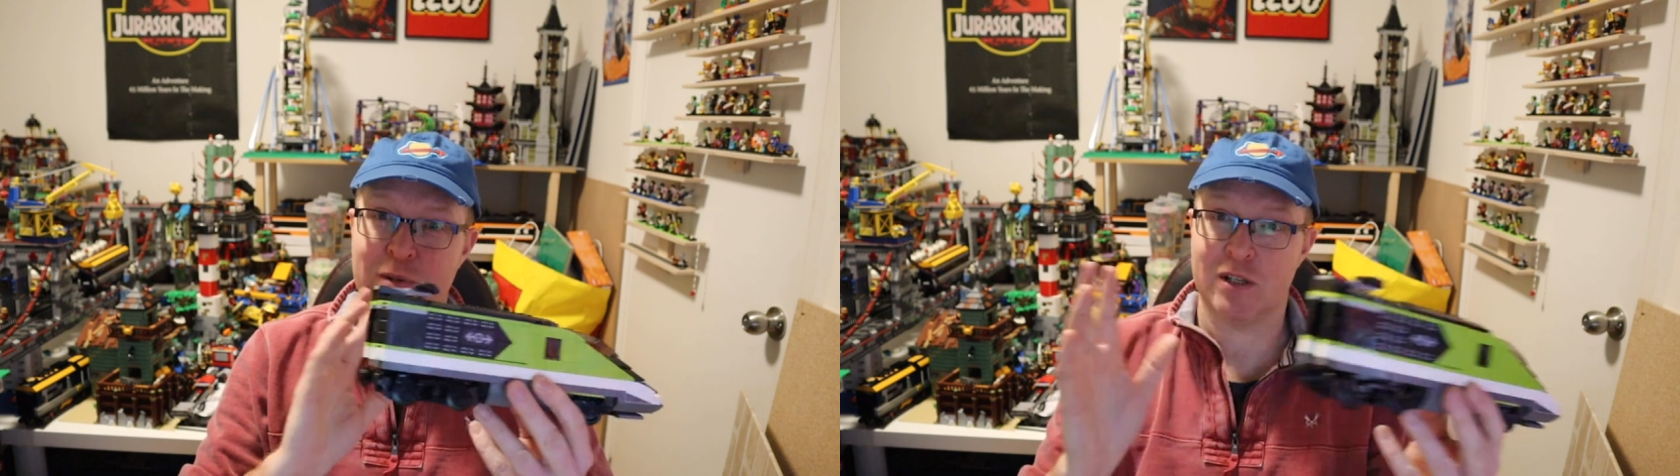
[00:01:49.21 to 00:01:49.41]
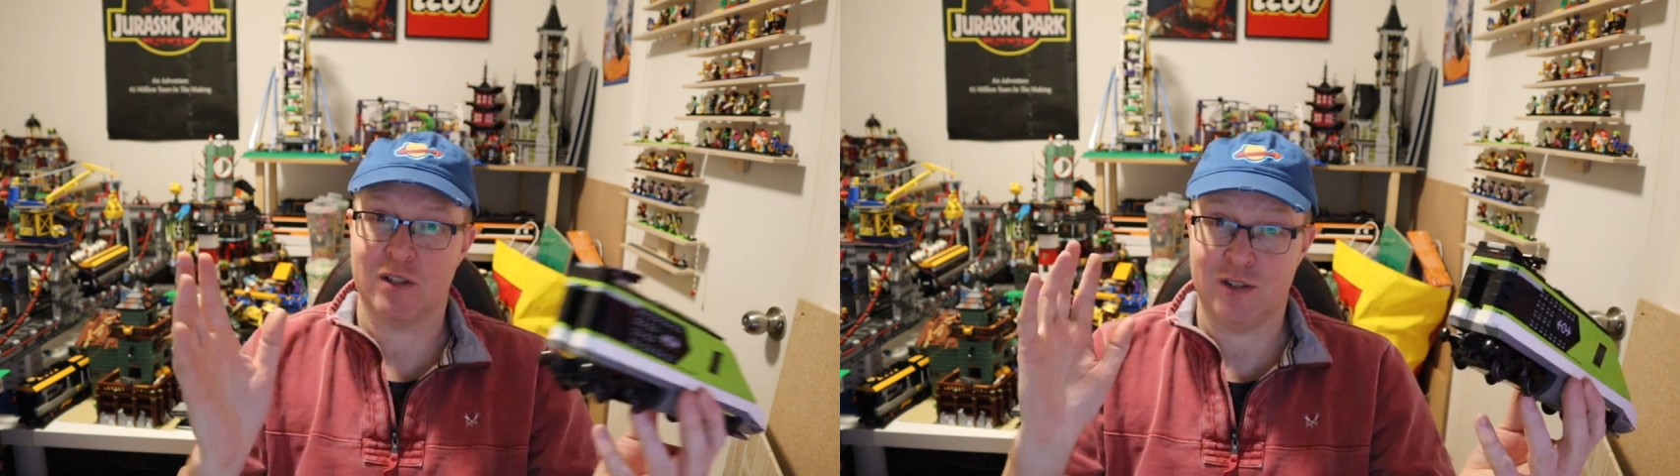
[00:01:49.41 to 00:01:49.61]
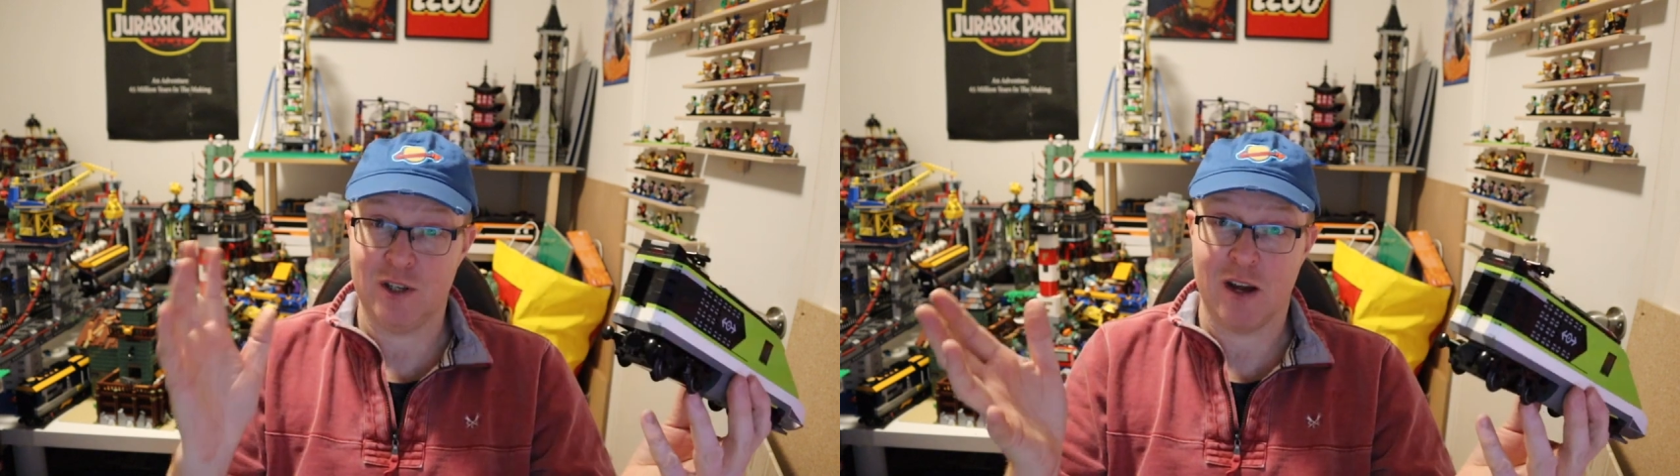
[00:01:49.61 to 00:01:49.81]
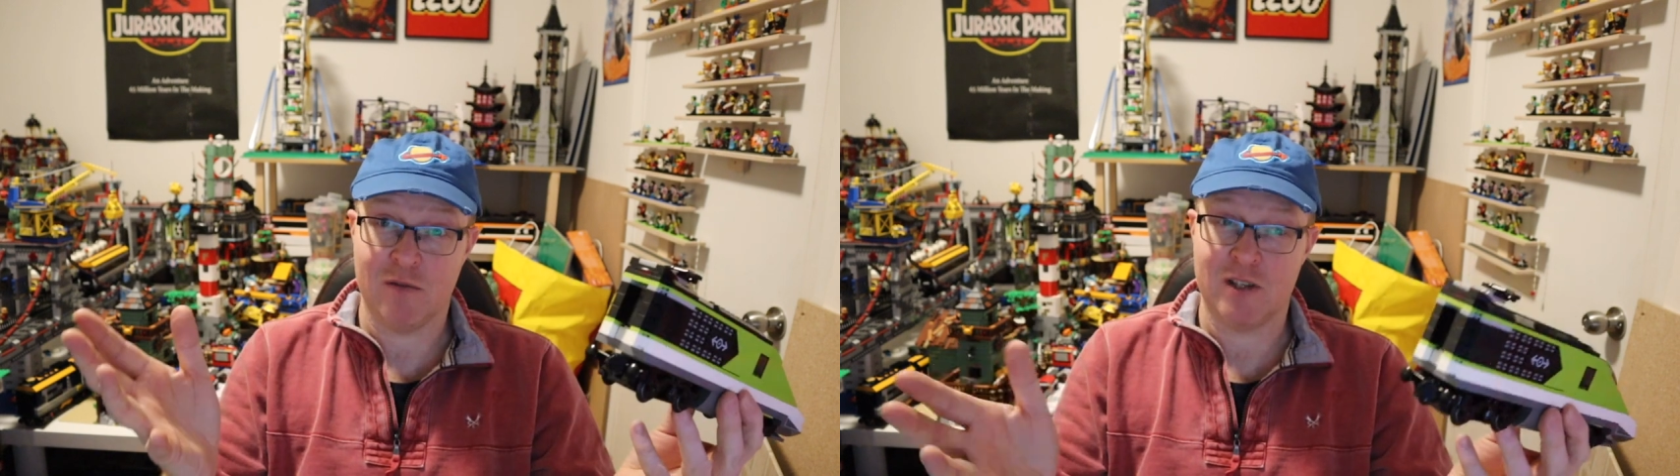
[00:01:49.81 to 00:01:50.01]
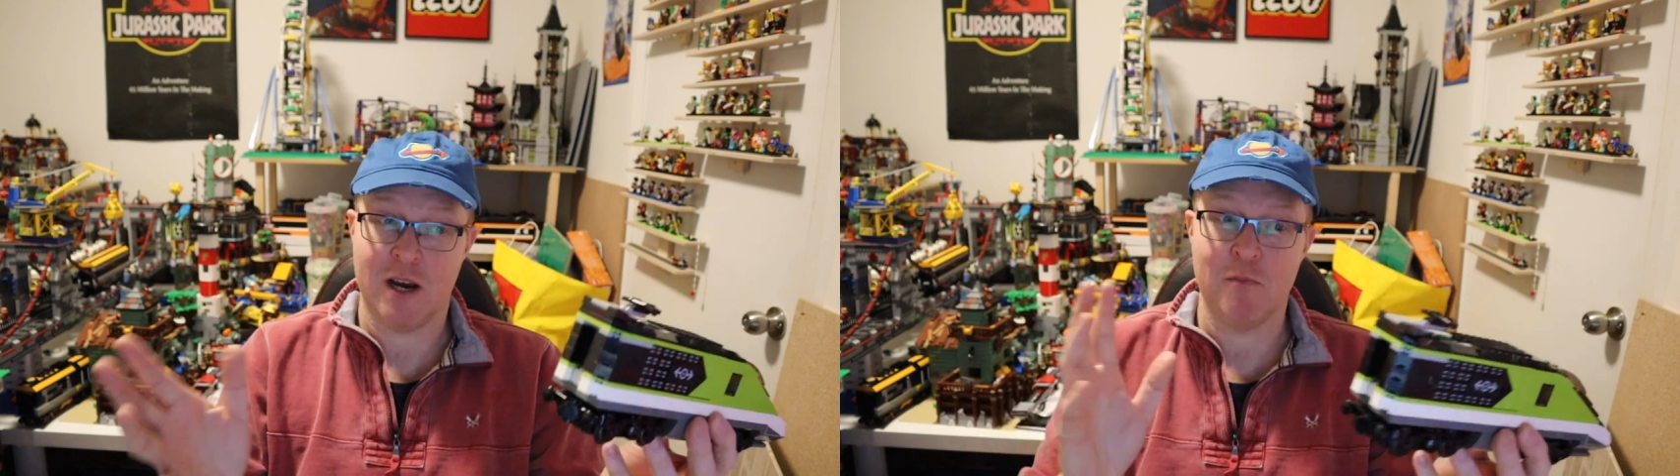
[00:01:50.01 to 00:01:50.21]
because you
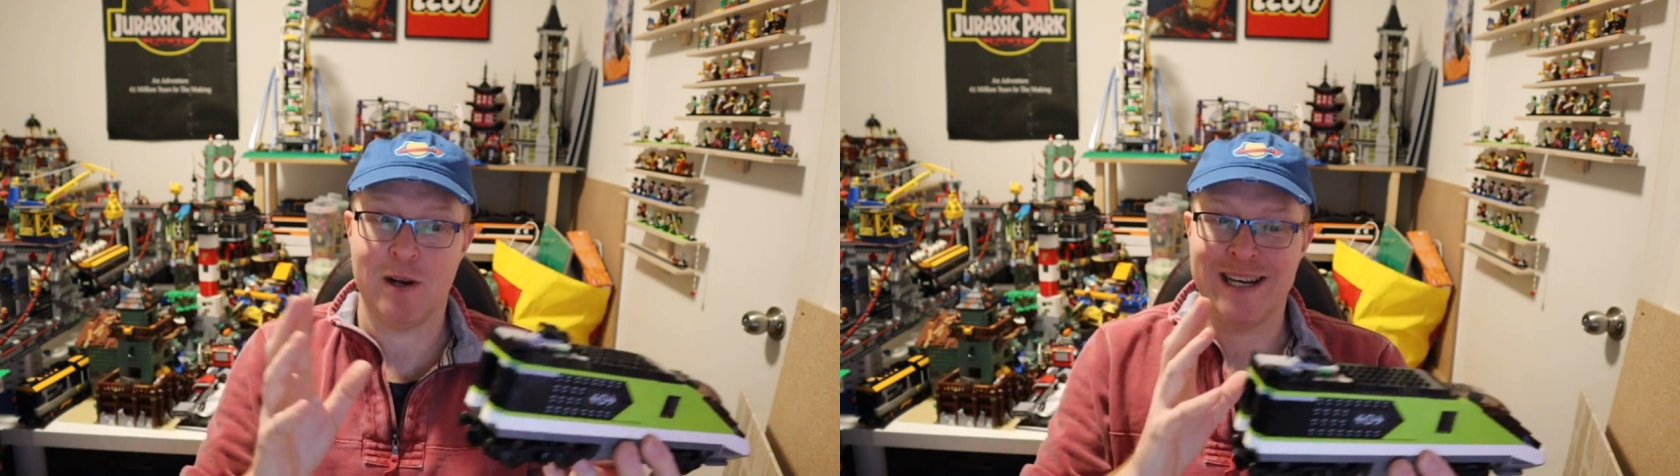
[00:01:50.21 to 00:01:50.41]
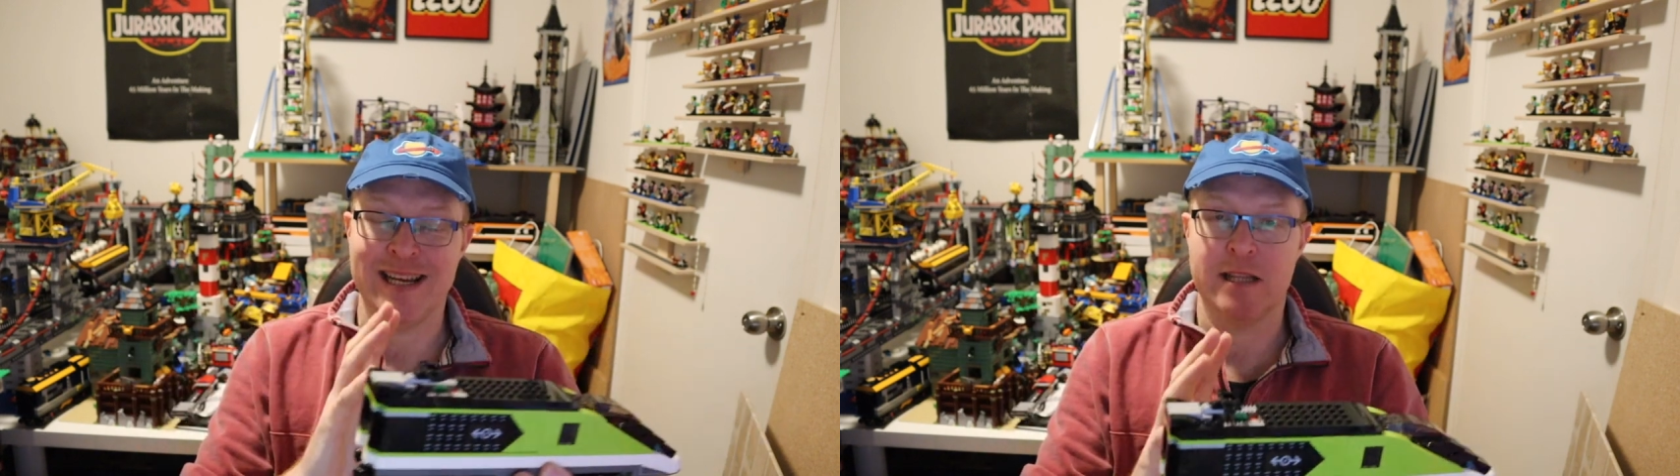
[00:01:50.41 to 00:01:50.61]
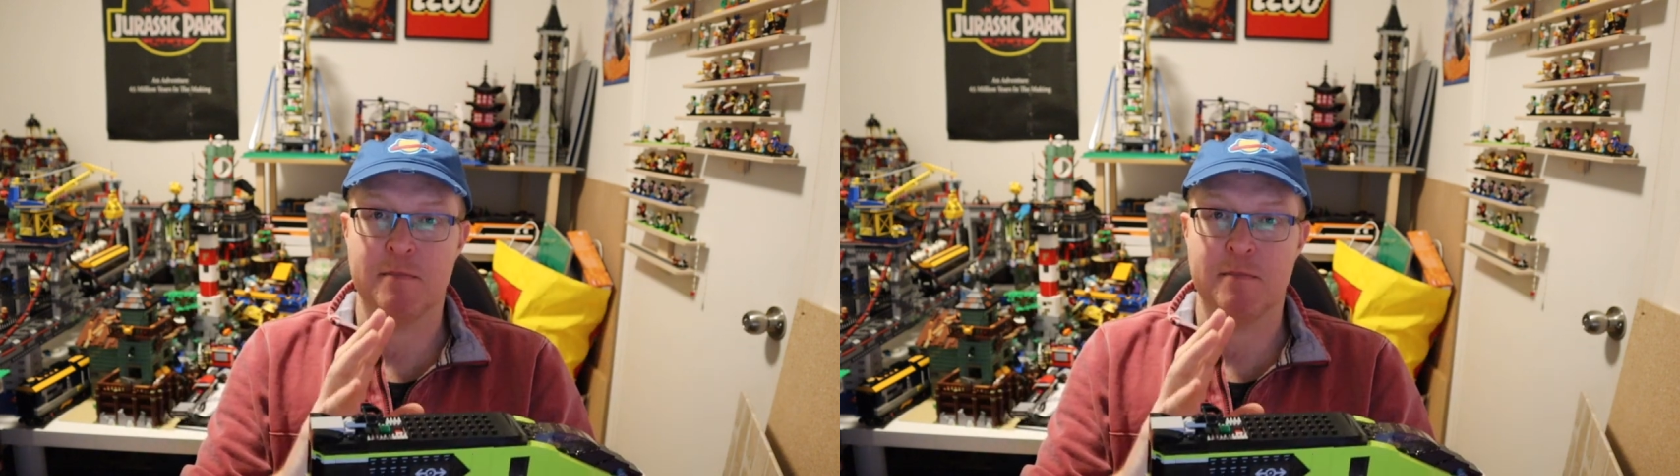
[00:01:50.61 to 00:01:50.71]
don't generally need